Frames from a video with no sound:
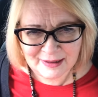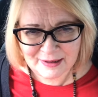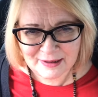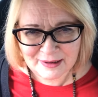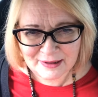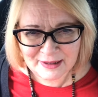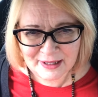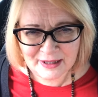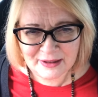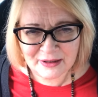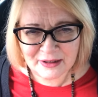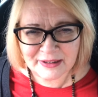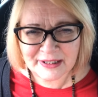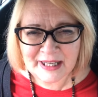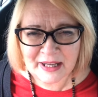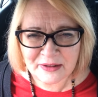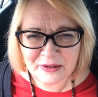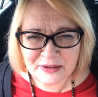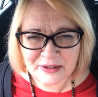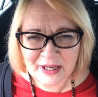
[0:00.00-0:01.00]
there's
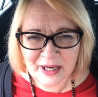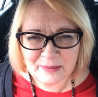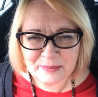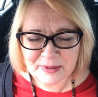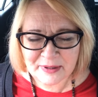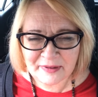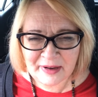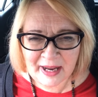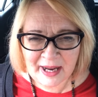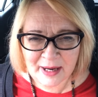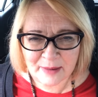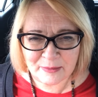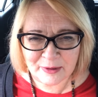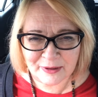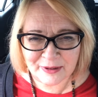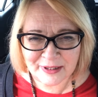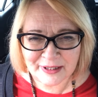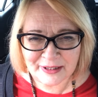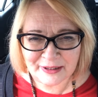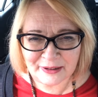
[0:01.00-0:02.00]
other types of
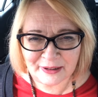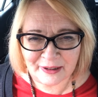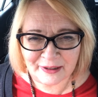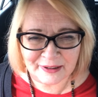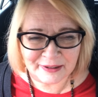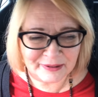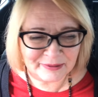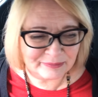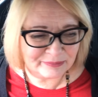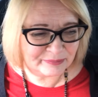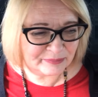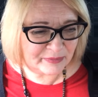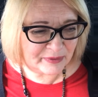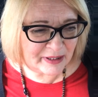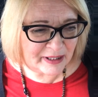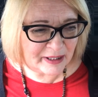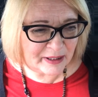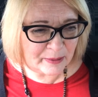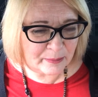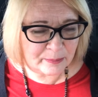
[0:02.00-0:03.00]
hammers. There are
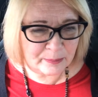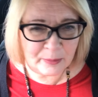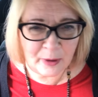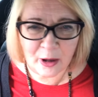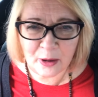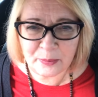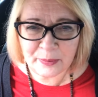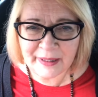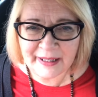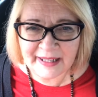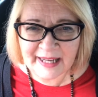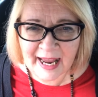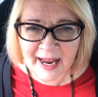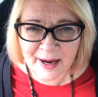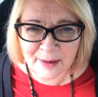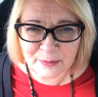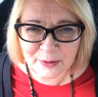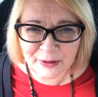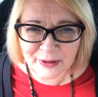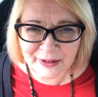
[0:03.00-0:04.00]
the ball peen
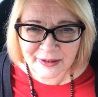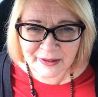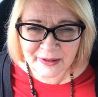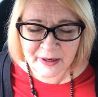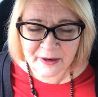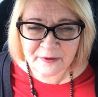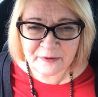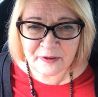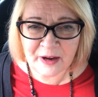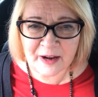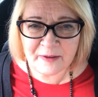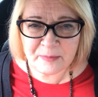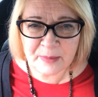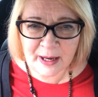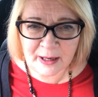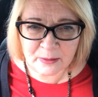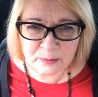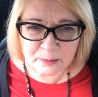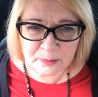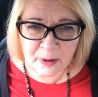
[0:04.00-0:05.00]
hammer,
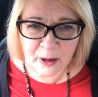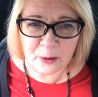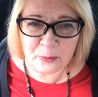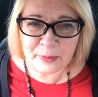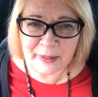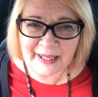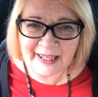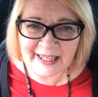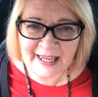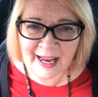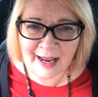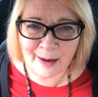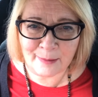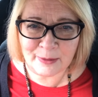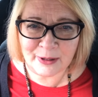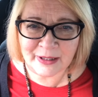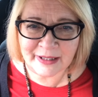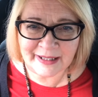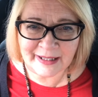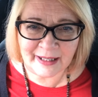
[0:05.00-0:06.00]
5-pound ball peen
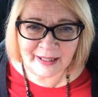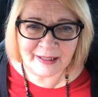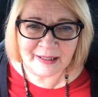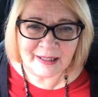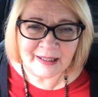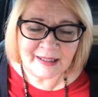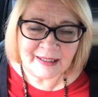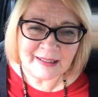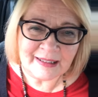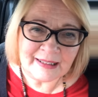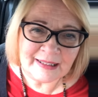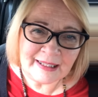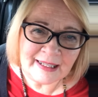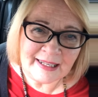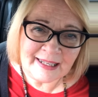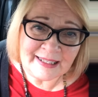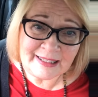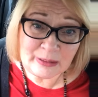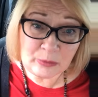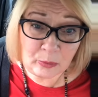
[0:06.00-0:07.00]
hammers,
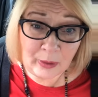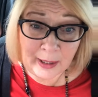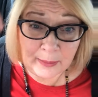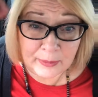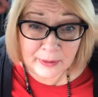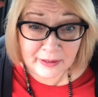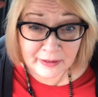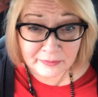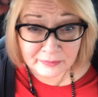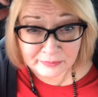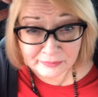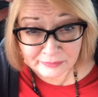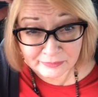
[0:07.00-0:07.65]
is a weapon.